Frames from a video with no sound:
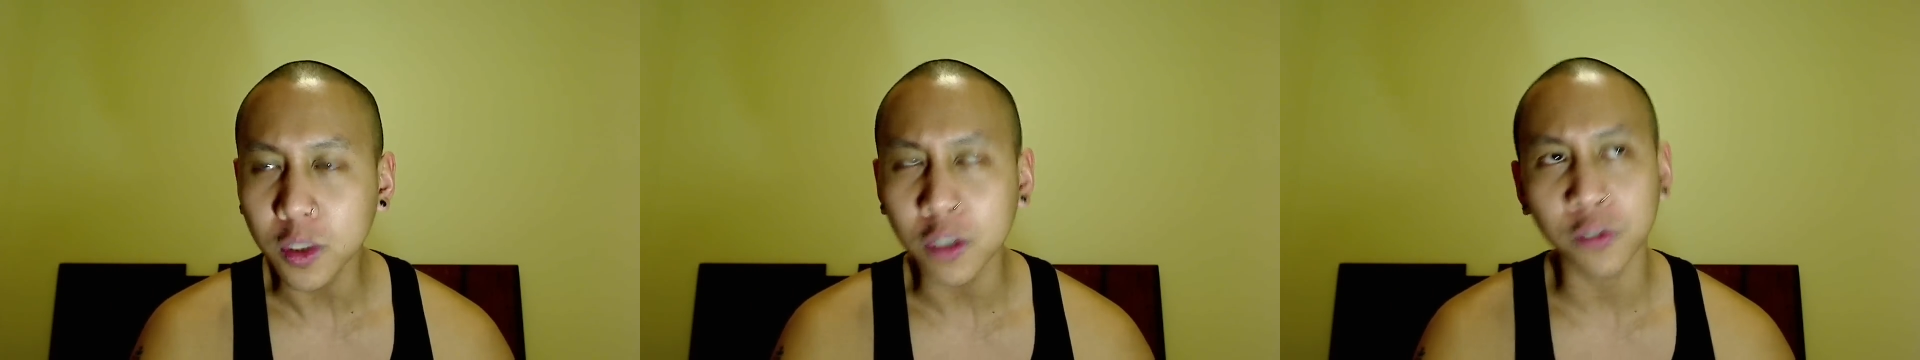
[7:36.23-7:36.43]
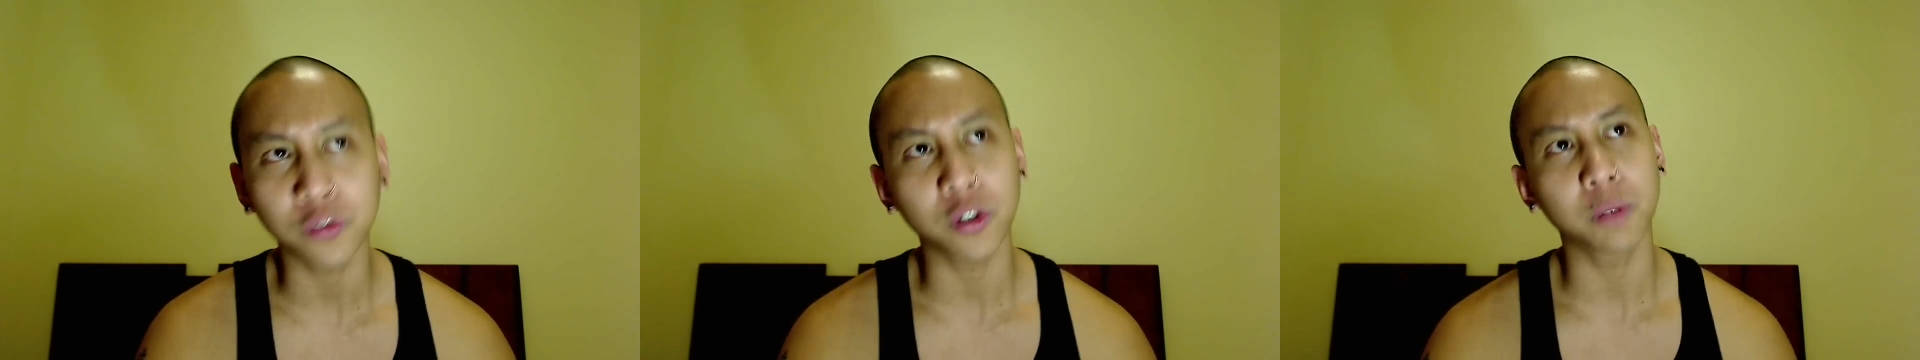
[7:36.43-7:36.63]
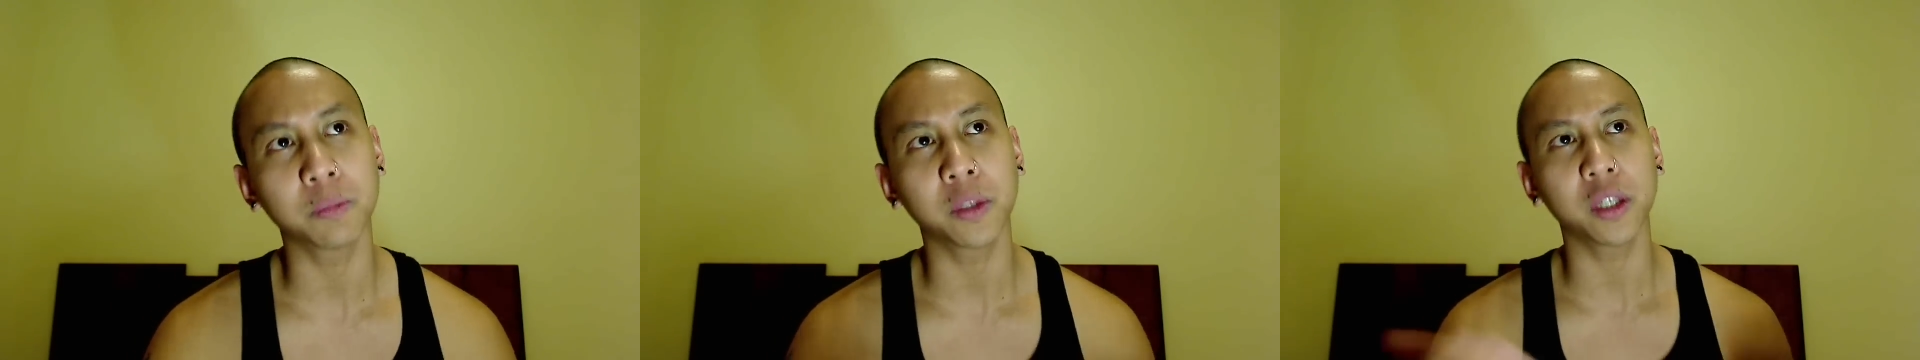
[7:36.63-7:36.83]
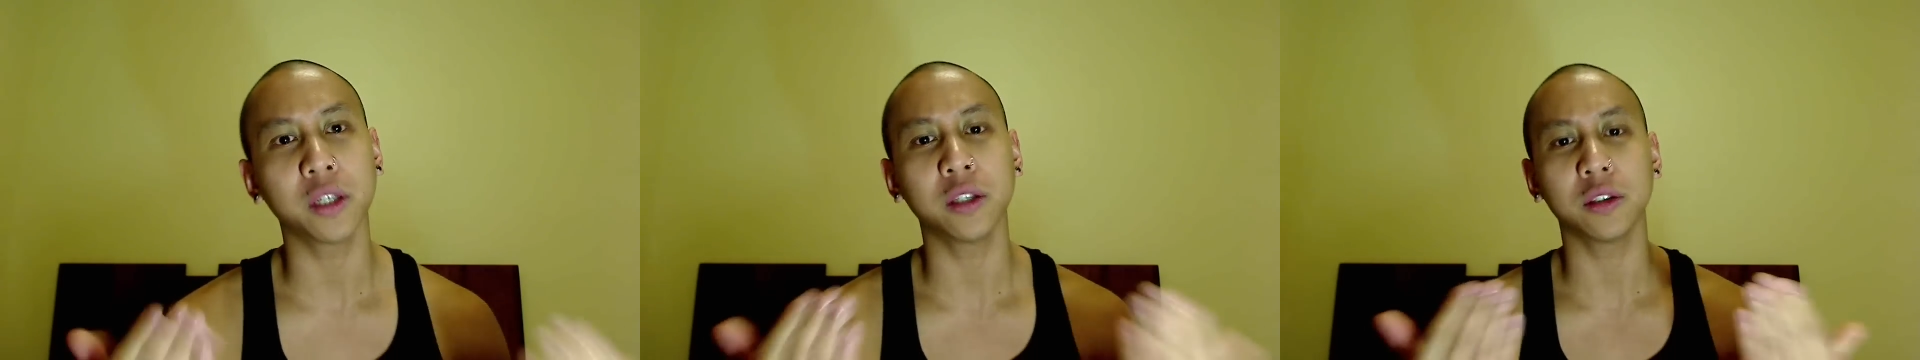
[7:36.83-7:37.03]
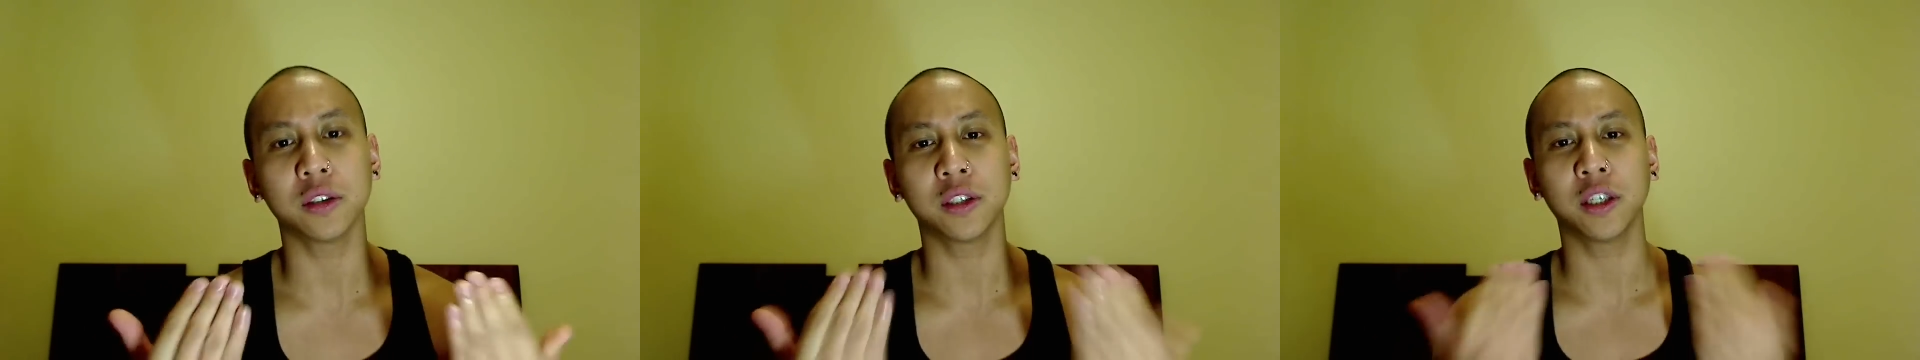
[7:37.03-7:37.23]
from
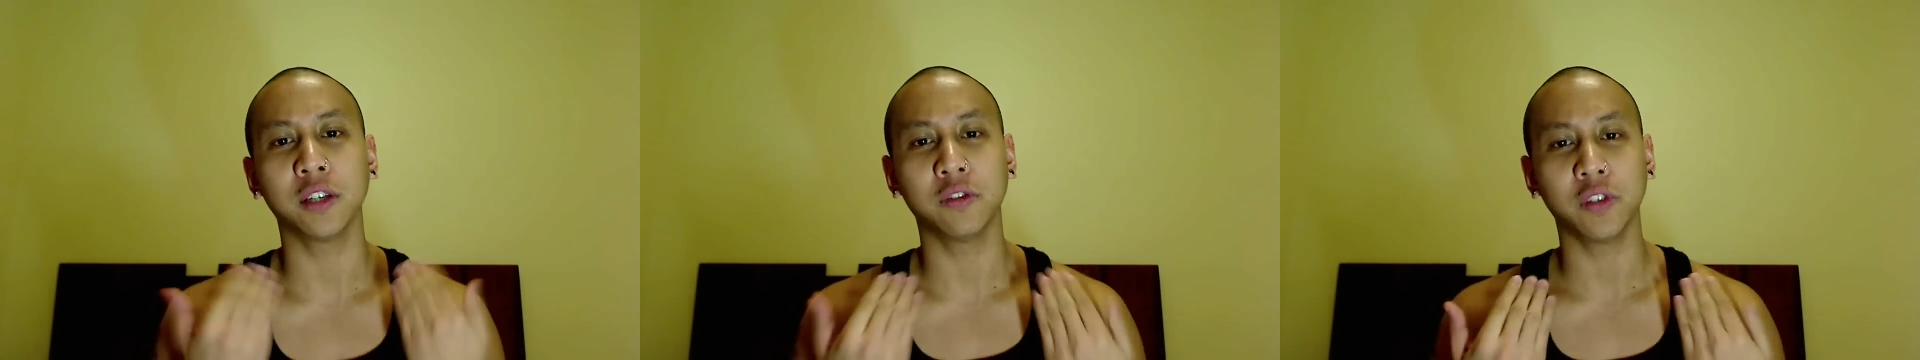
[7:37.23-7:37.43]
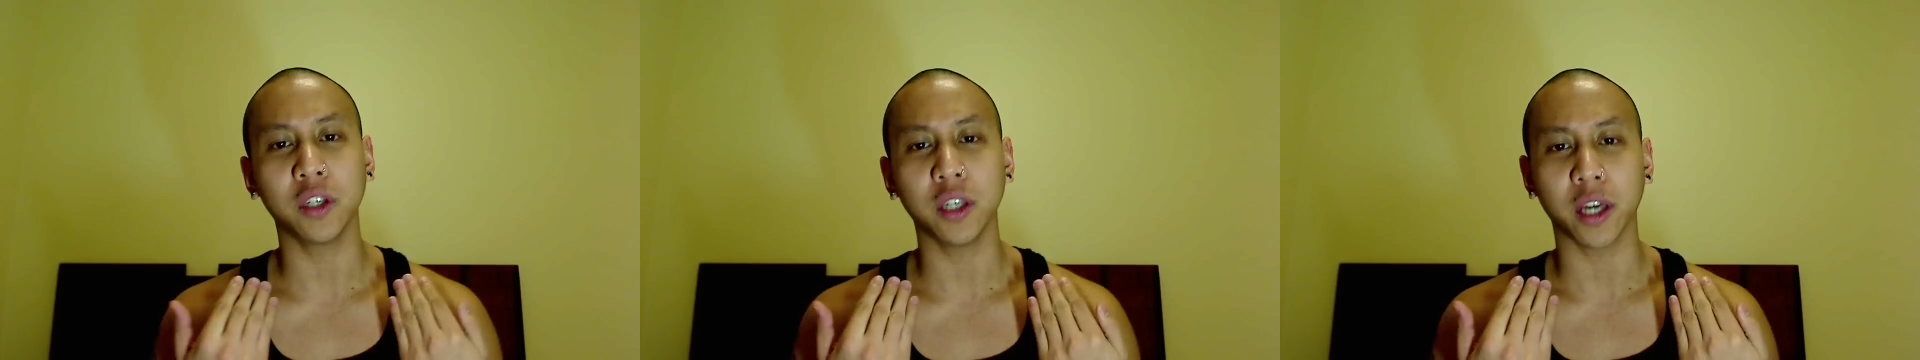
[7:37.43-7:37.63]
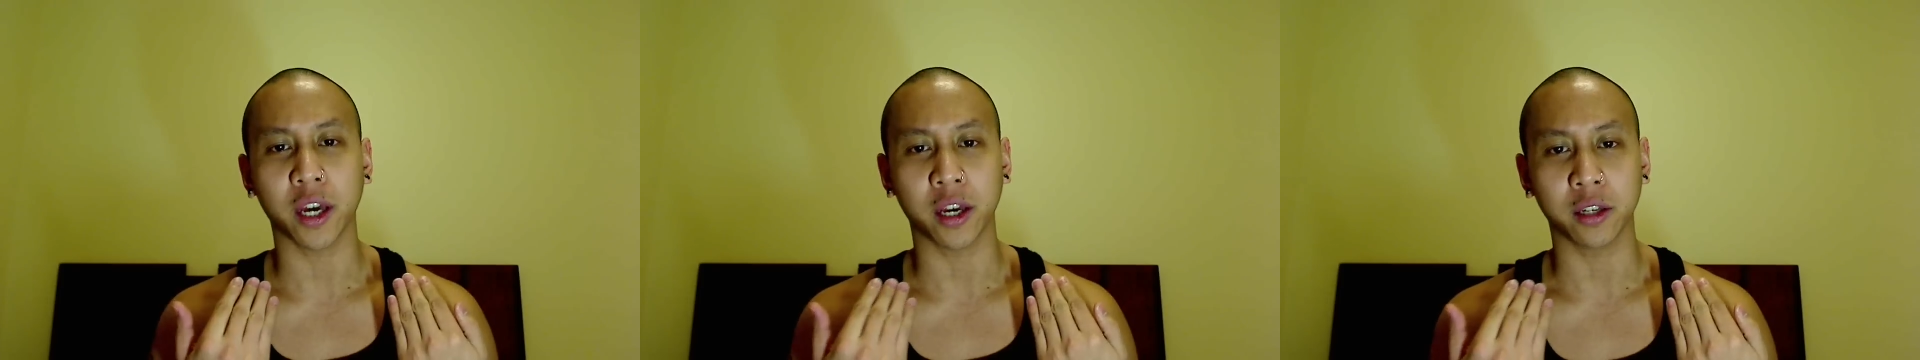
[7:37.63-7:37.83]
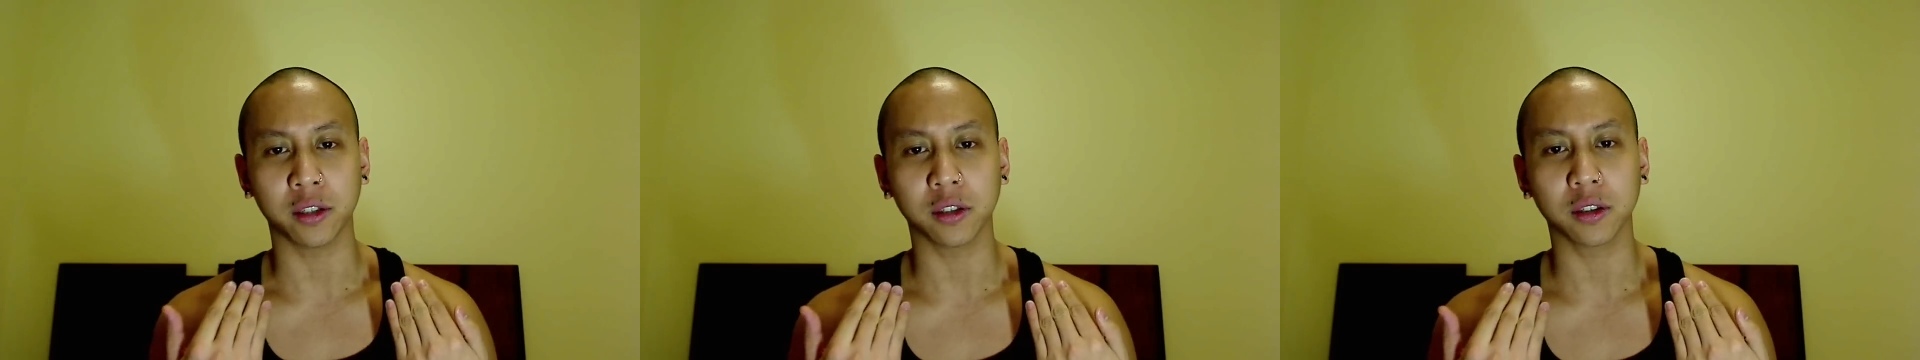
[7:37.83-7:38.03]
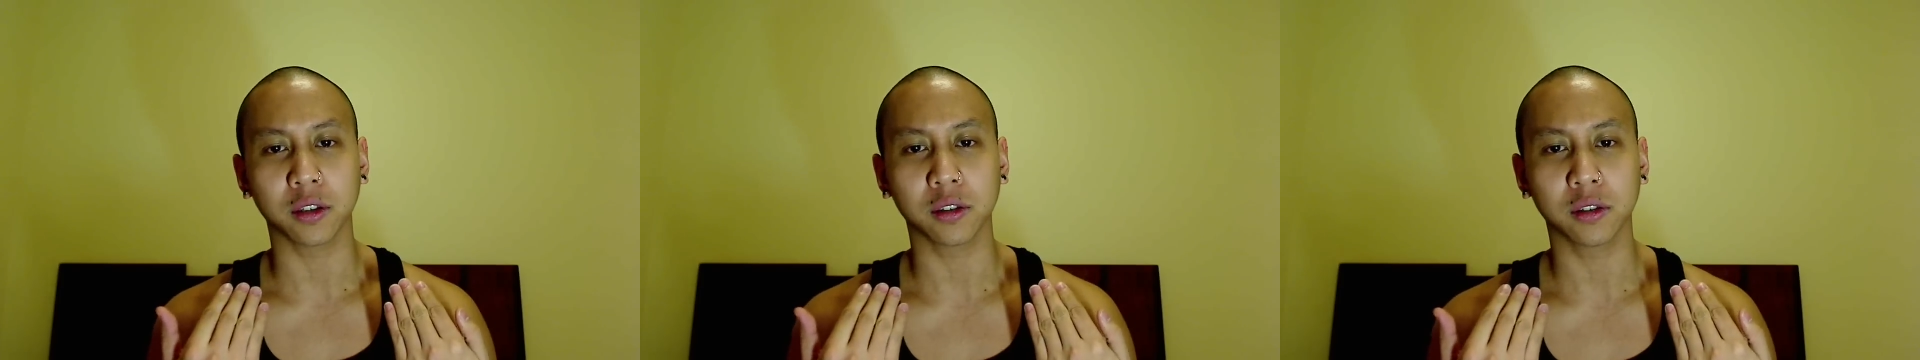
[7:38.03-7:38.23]
the TV end,